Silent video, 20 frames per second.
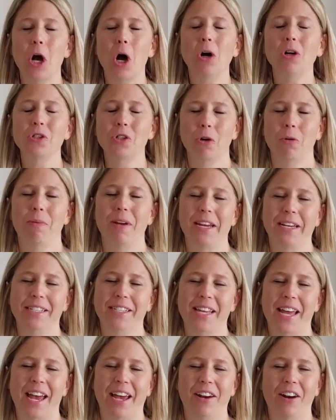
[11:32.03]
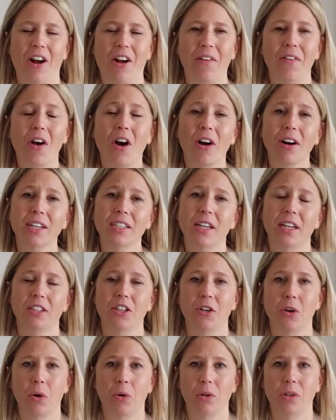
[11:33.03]
also being said, on the architect
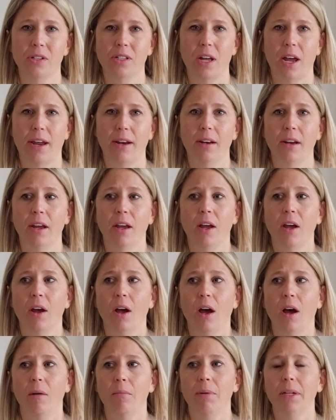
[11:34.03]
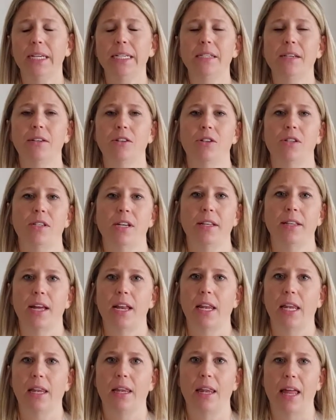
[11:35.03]
and owner side, please understand
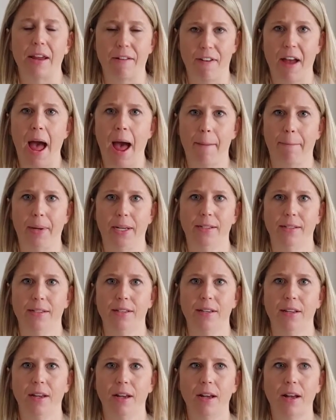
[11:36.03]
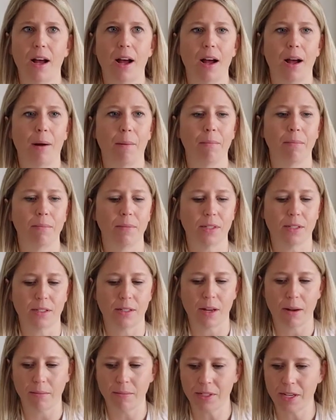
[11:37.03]
that life happens.
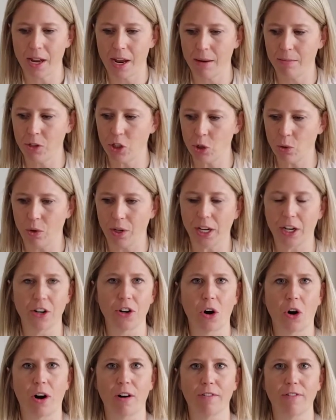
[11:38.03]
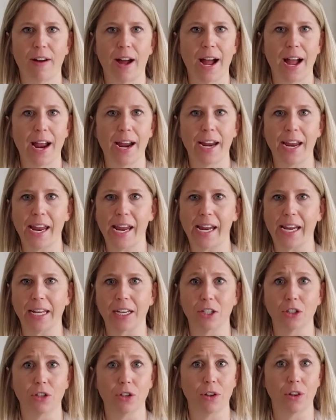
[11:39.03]
Sometimes you will get an RFI
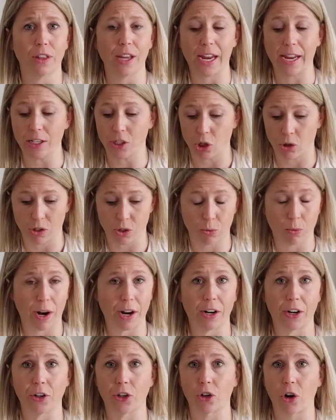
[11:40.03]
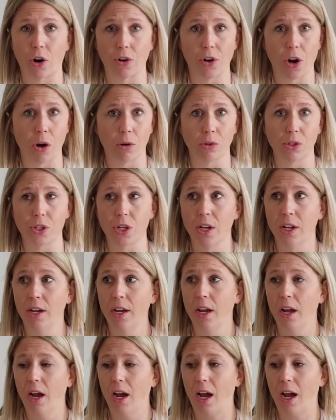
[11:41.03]
and the answer is right under our nose.
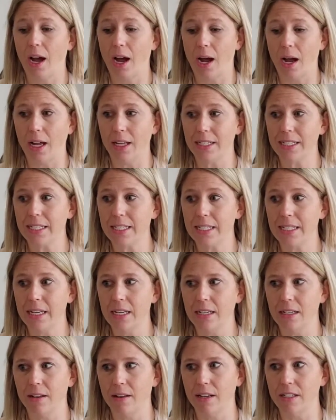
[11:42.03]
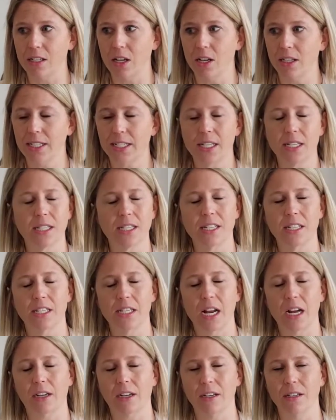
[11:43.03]
As long as this is
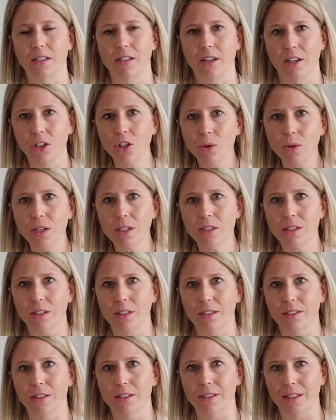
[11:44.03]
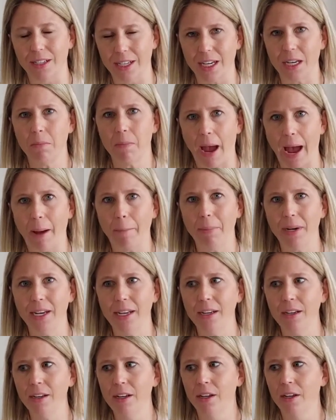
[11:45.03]
not continuous and it doesn't keep happening,